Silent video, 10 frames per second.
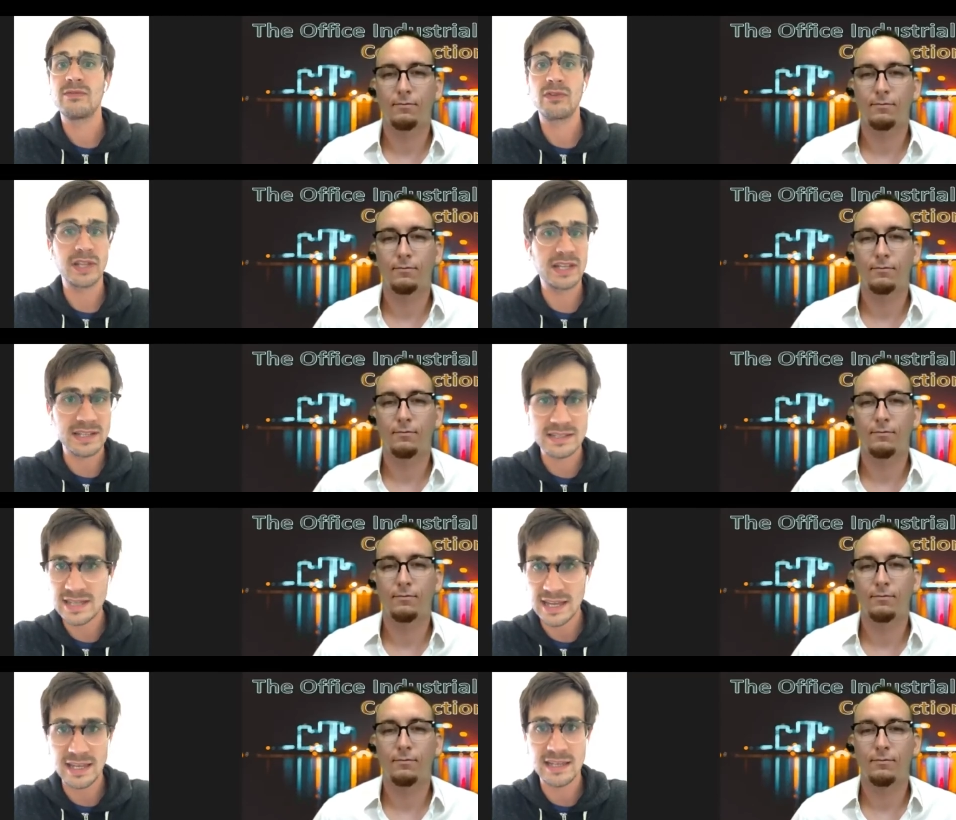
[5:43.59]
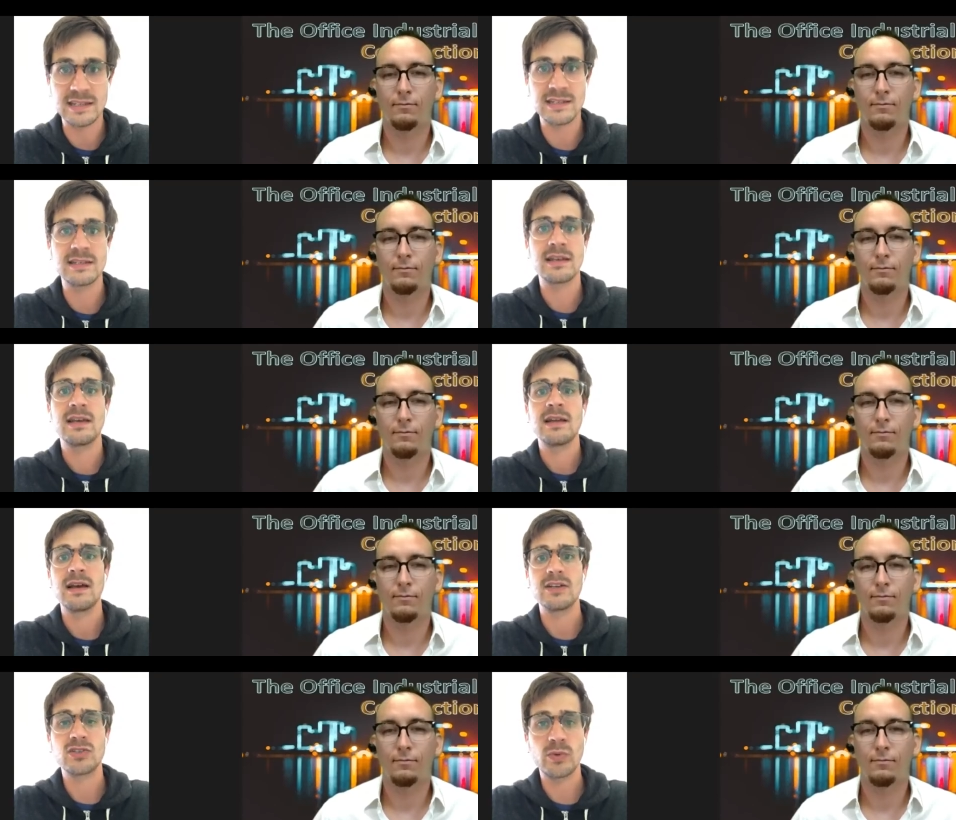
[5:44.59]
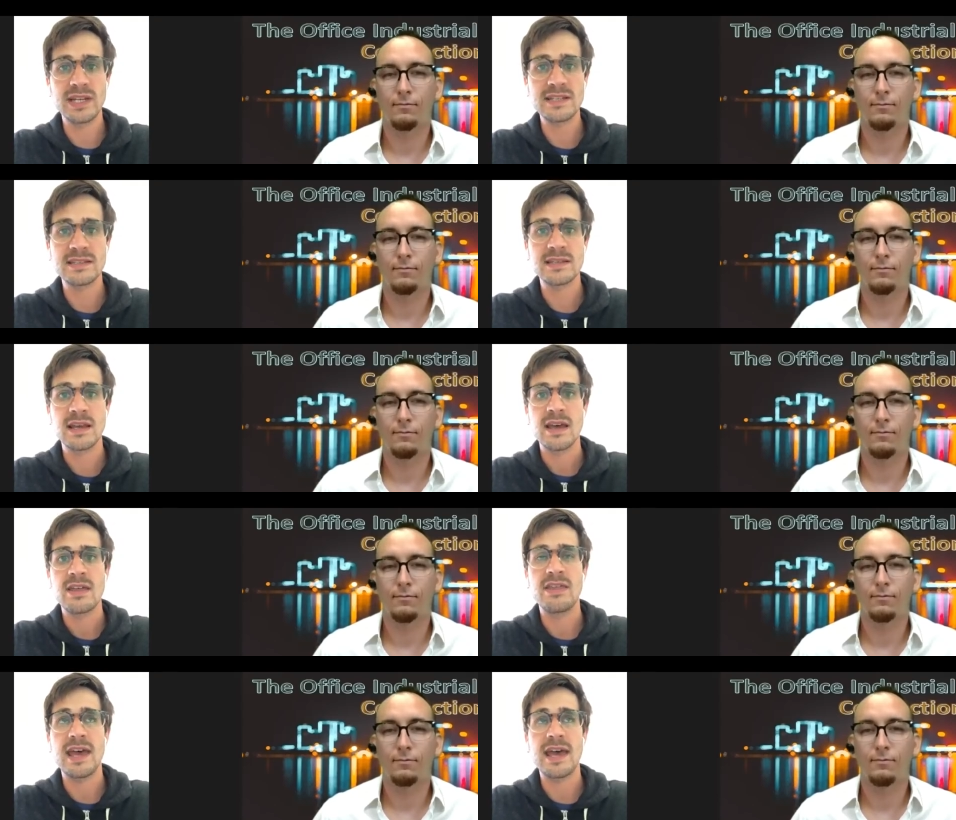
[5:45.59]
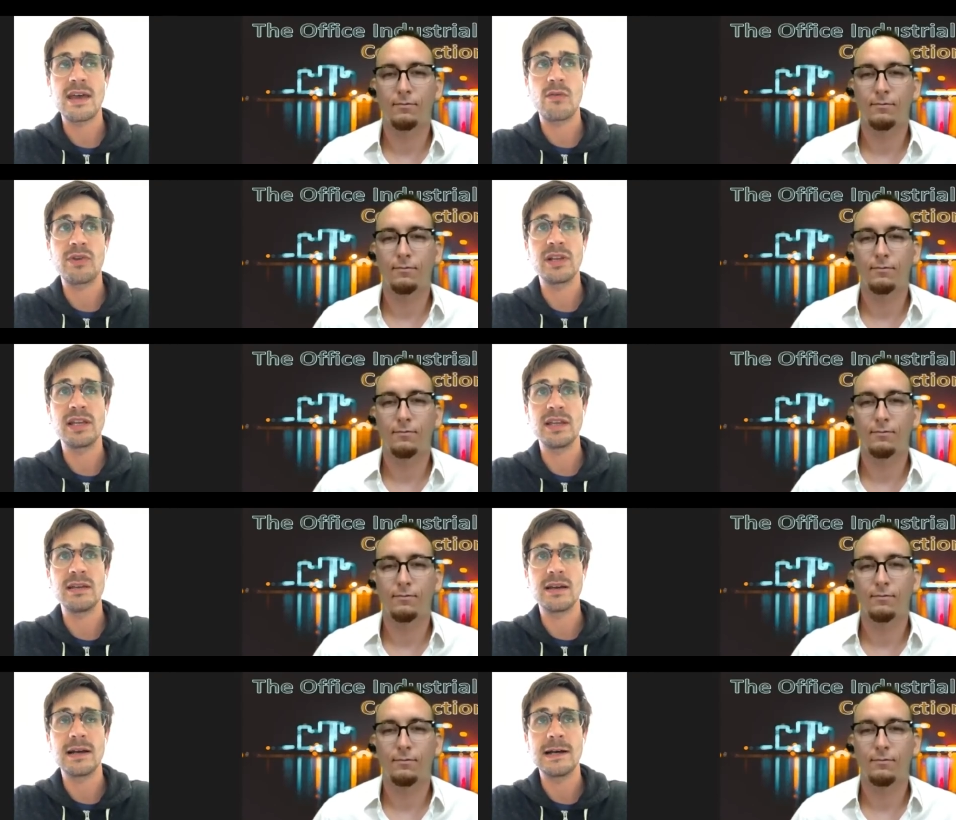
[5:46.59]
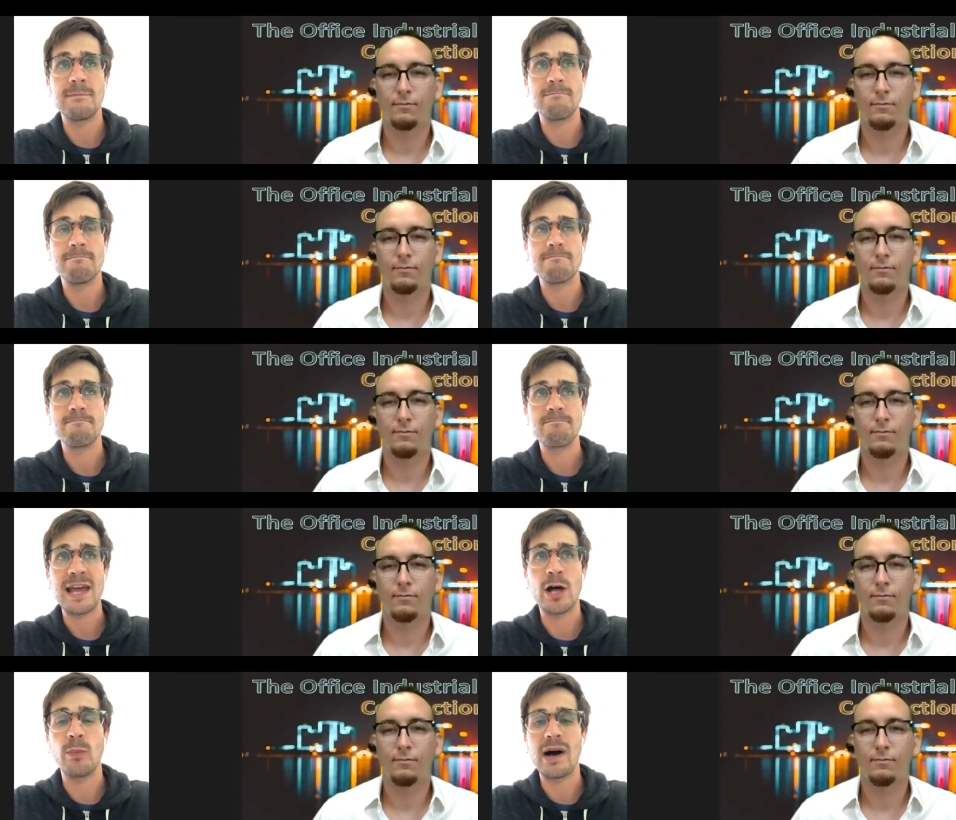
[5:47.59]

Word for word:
Speaker 1: fully contained suites that really um, help